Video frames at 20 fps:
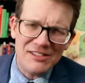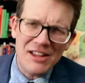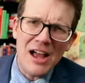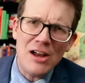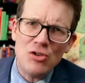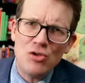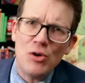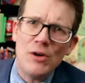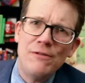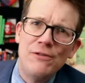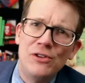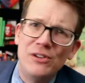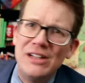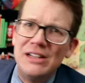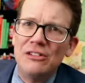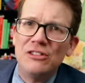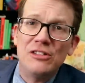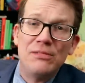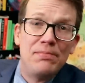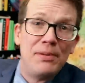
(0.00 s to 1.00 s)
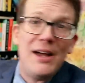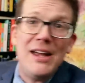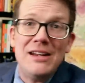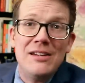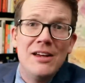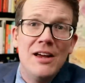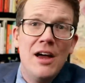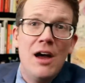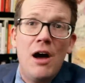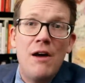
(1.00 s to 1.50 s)
It's not joyful in
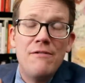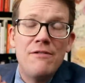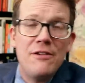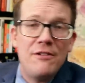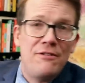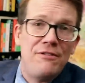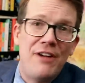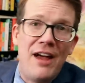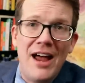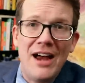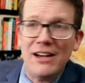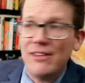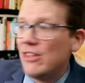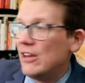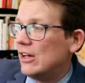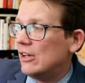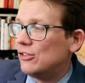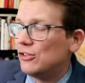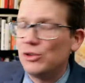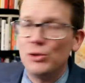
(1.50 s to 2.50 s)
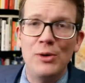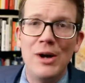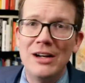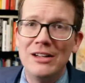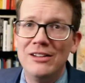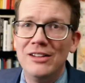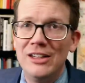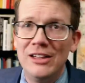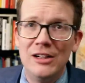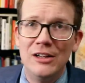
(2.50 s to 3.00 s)
spite of the fact that it's
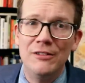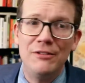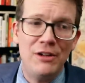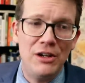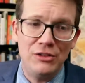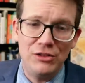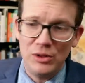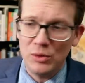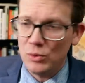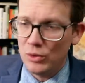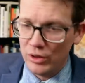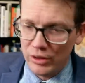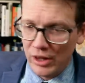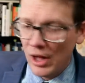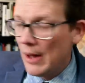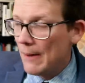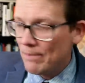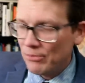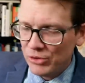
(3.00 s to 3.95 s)
directly interfacing with,